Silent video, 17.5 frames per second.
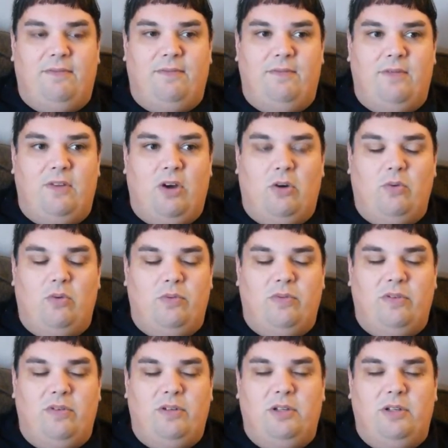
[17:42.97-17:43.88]

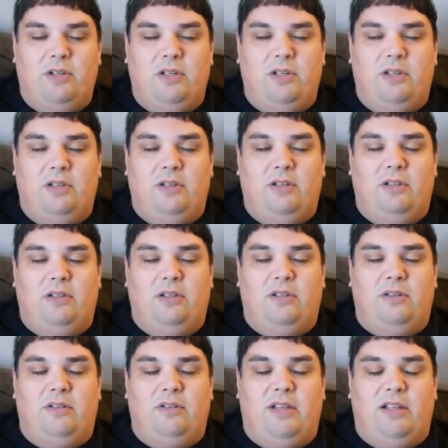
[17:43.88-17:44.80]
known,
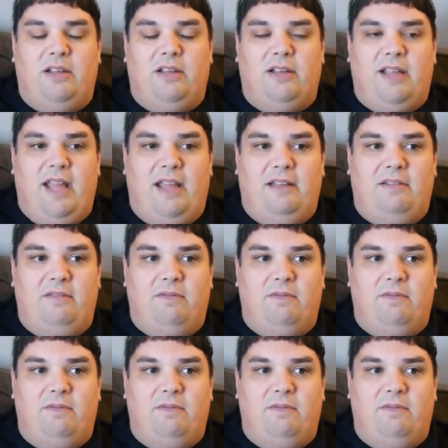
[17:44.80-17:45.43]
th- again,